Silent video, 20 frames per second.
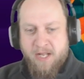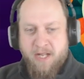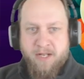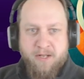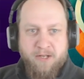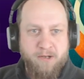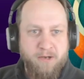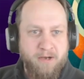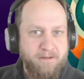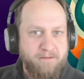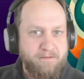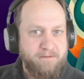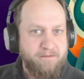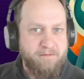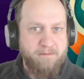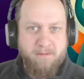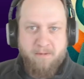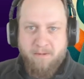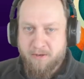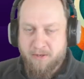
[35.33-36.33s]
You
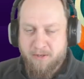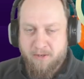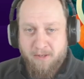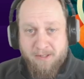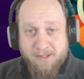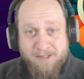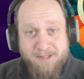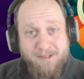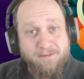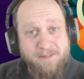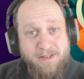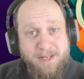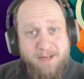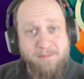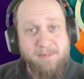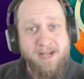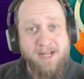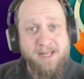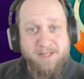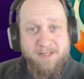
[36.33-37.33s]
have tons of
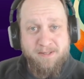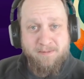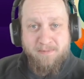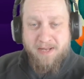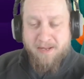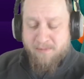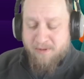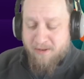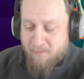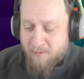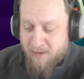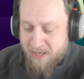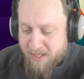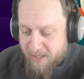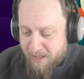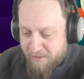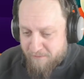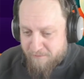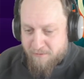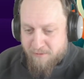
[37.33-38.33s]
emails maybe
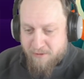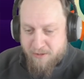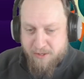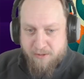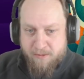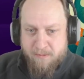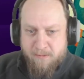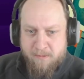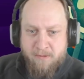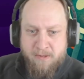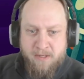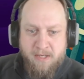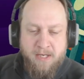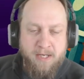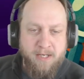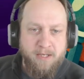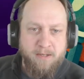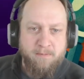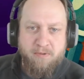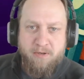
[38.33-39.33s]
waiting for you.
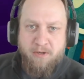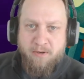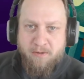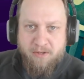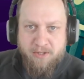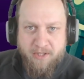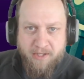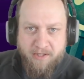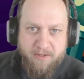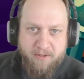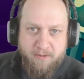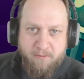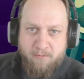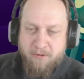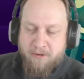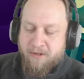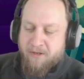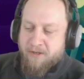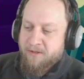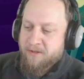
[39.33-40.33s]
The projects you
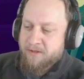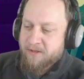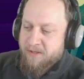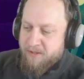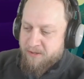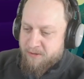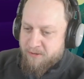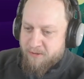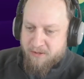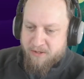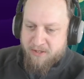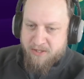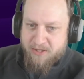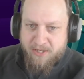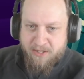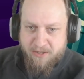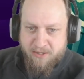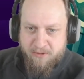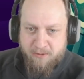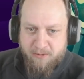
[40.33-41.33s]
worked on
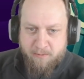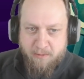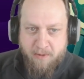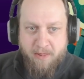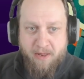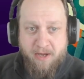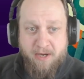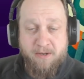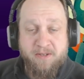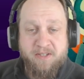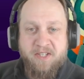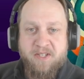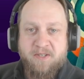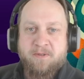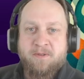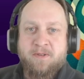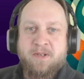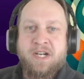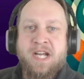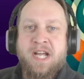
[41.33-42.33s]
continued without
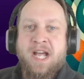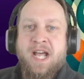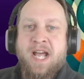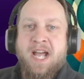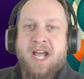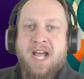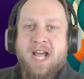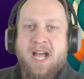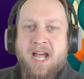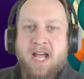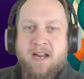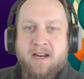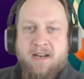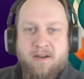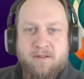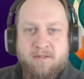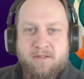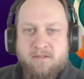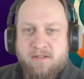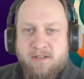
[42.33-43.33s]
you. And
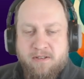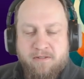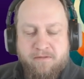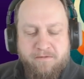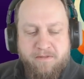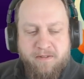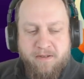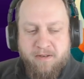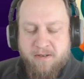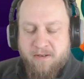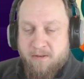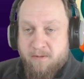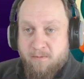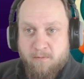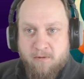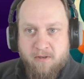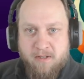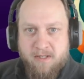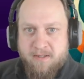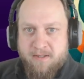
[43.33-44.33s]
now you need to figure out
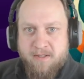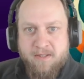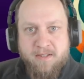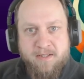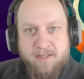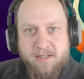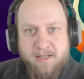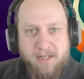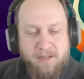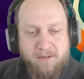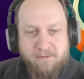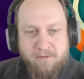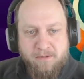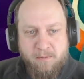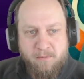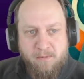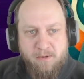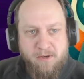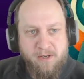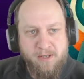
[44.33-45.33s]
what is the state of the
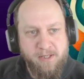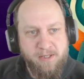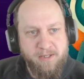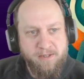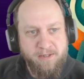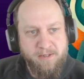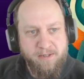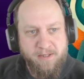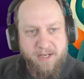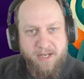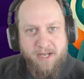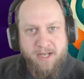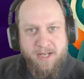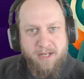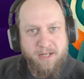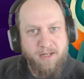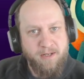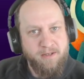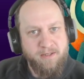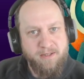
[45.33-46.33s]
world.
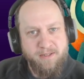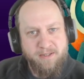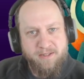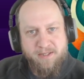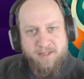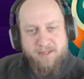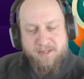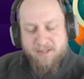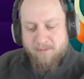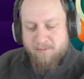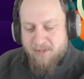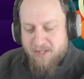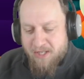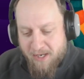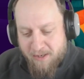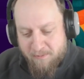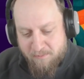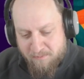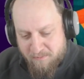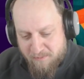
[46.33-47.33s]
And this needs some
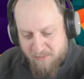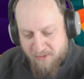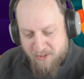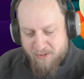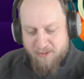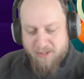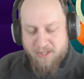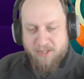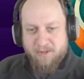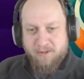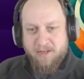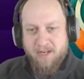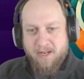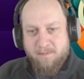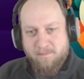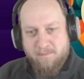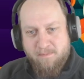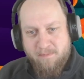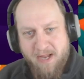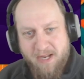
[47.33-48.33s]
time. You need to
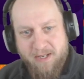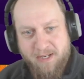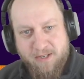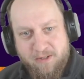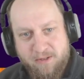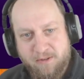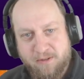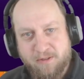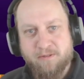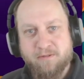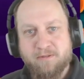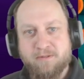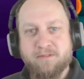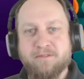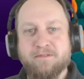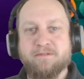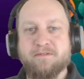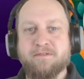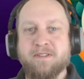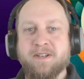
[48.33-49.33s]
get back into the
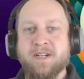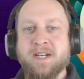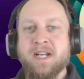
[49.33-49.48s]
groove.